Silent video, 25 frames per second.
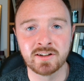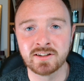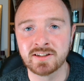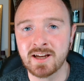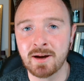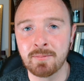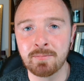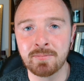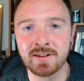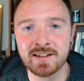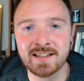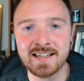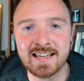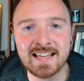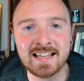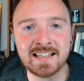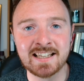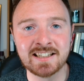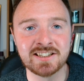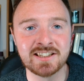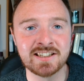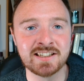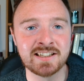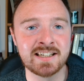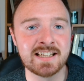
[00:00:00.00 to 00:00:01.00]
for example, in
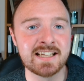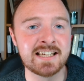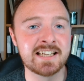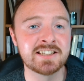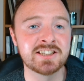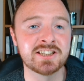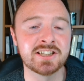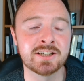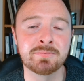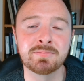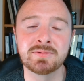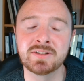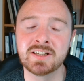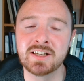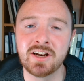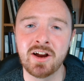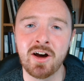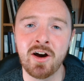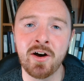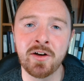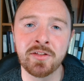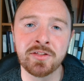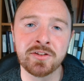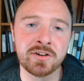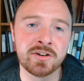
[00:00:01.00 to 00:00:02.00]
ancient Egypt and
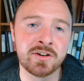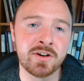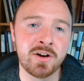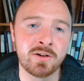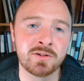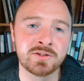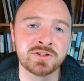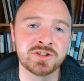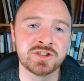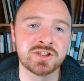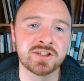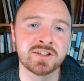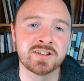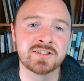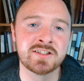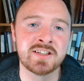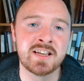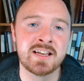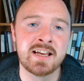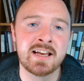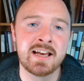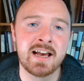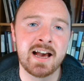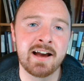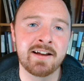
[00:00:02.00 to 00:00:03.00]
other cultures,
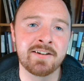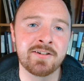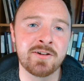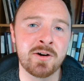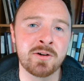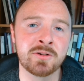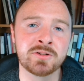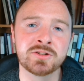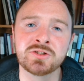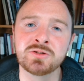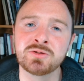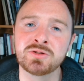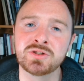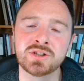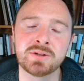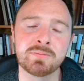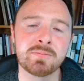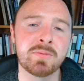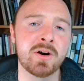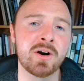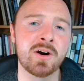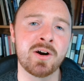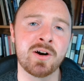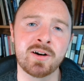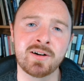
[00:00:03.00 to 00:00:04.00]
and also
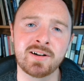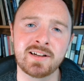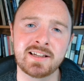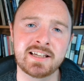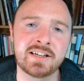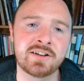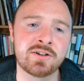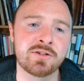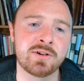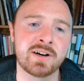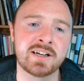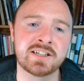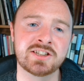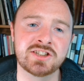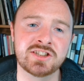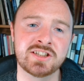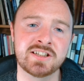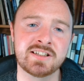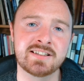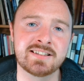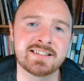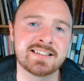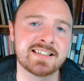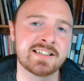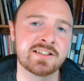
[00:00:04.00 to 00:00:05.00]
some early
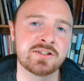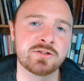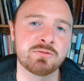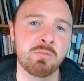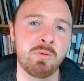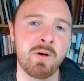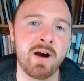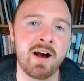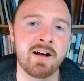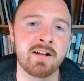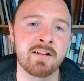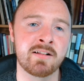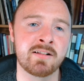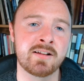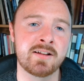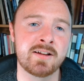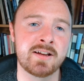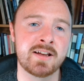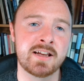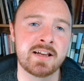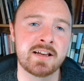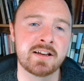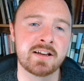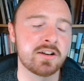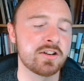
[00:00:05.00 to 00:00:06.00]
Christians as well,
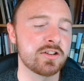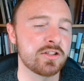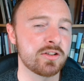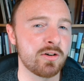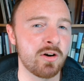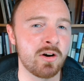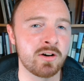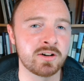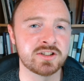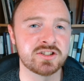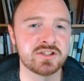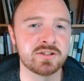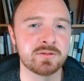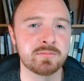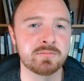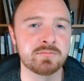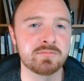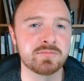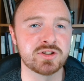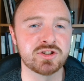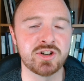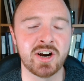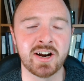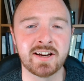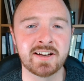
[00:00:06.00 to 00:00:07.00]
because there are
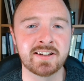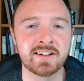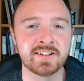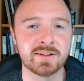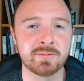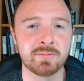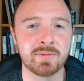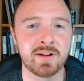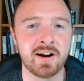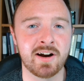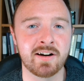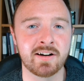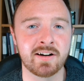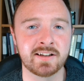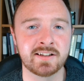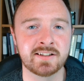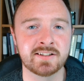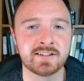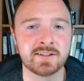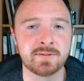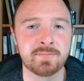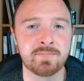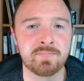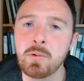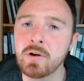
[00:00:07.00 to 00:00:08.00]
some striking
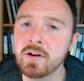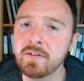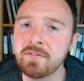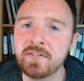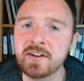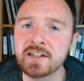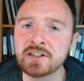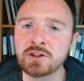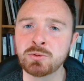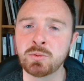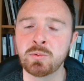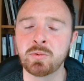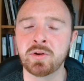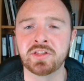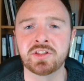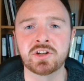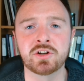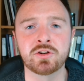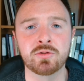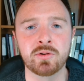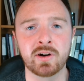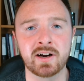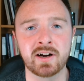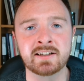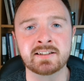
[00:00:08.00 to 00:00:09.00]
similarities. I want to finish with what the
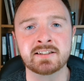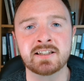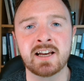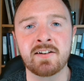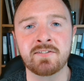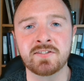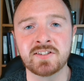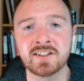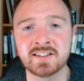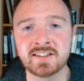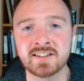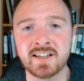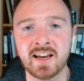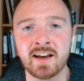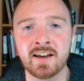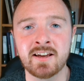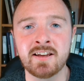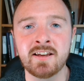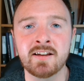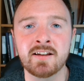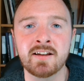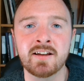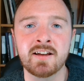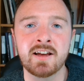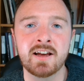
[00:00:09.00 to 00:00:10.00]
critics have to
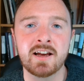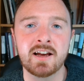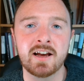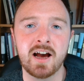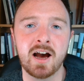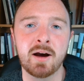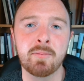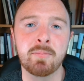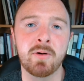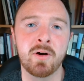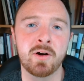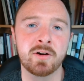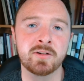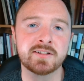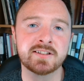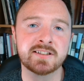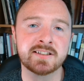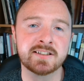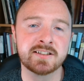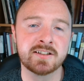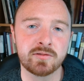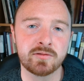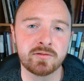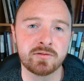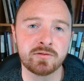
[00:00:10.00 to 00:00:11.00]
say about
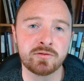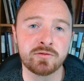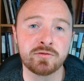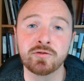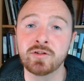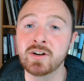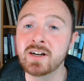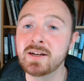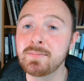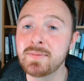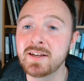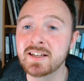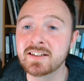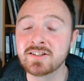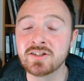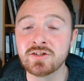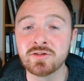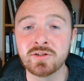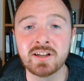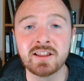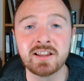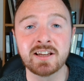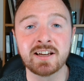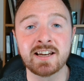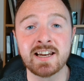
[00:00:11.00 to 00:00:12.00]

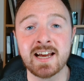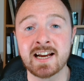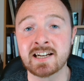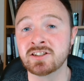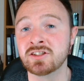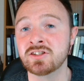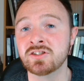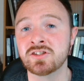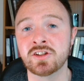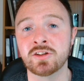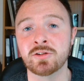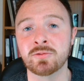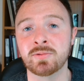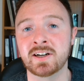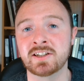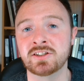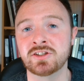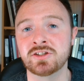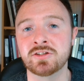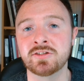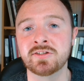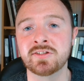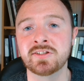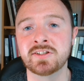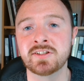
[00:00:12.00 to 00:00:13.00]
Freemasonry and the connections to the
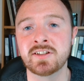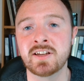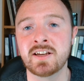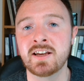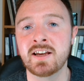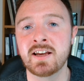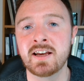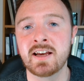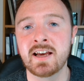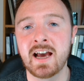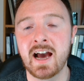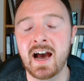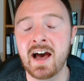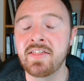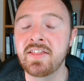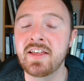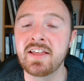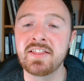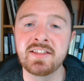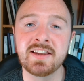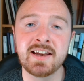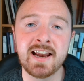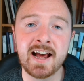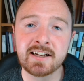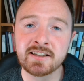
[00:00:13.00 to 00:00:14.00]
rituals. And
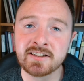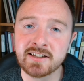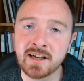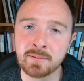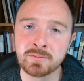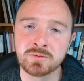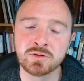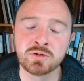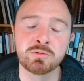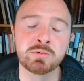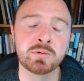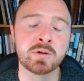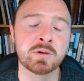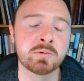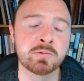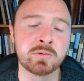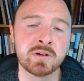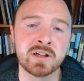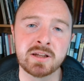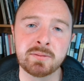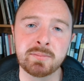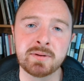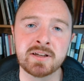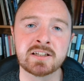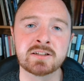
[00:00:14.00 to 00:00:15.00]
then the next episode, we will
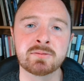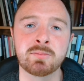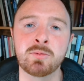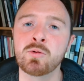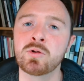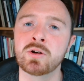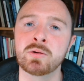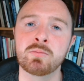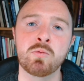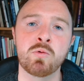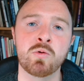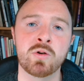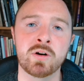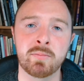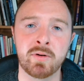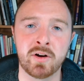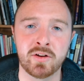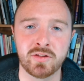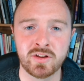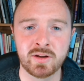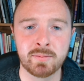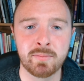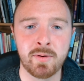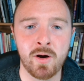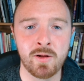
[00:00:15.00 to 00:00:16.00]
really be exploring more
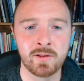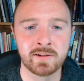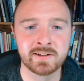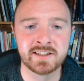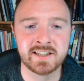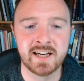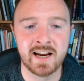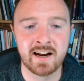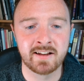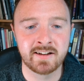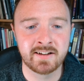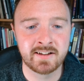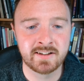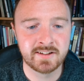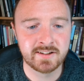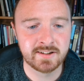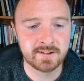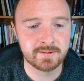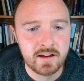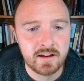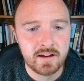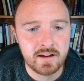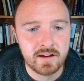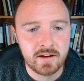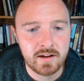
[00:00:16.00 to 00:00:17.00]
about the apologetics.
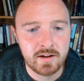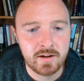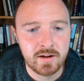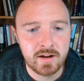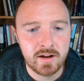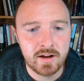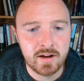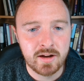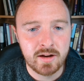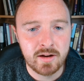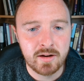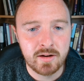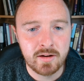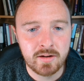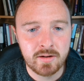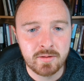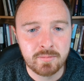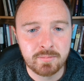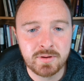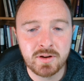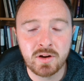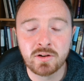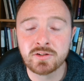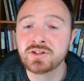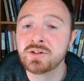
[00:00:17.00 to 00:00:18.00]

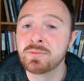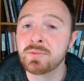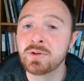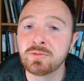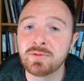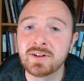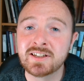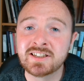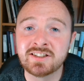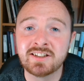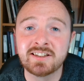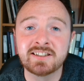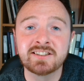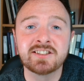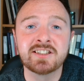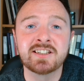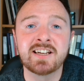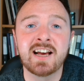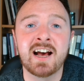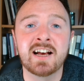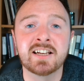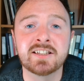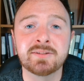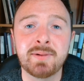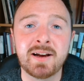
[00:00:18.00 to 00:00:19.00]
Beyond some of the ritualistic
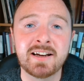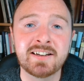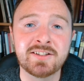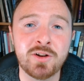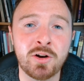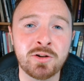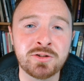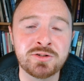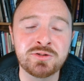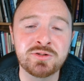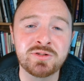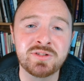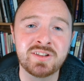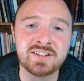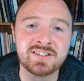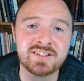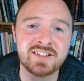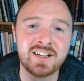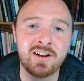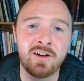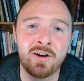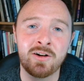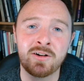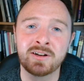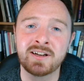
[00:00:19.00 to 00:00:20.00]
aspects, also there's
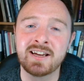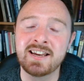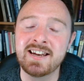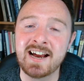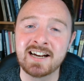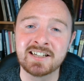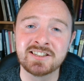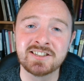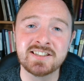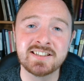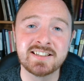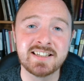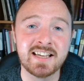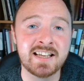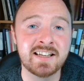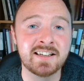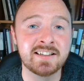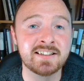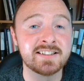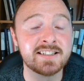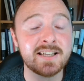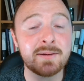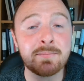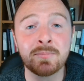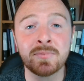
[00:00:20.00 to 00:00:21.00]
a lot of connections in
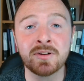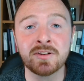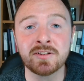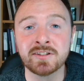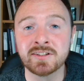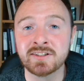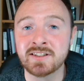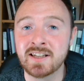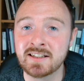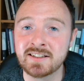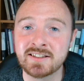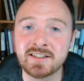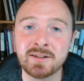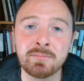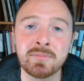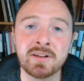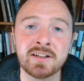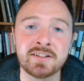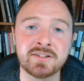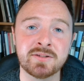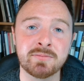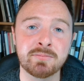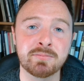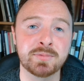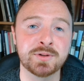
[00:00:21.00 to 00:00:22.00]
symbols and
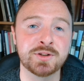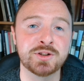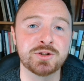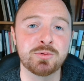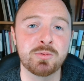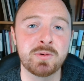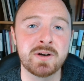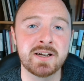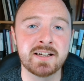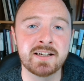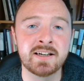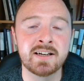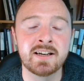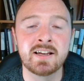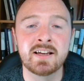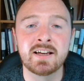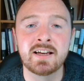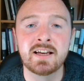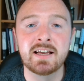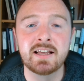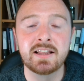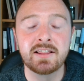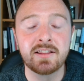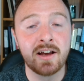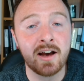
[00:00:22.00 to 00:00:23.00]
symbolism between
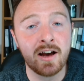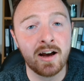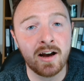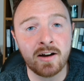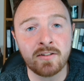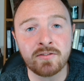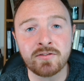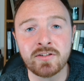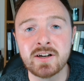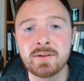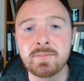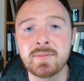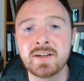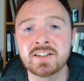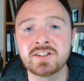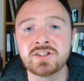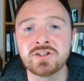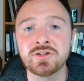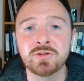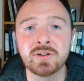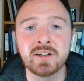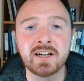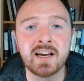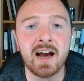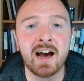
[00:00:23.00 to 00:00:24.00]

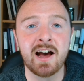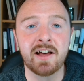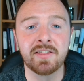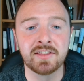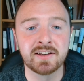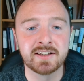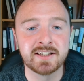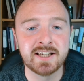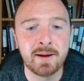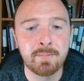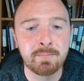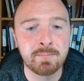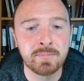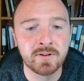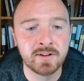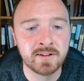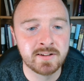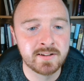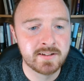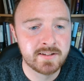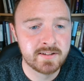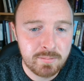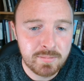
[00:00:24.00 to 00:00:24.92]
Freemasonry and the temple.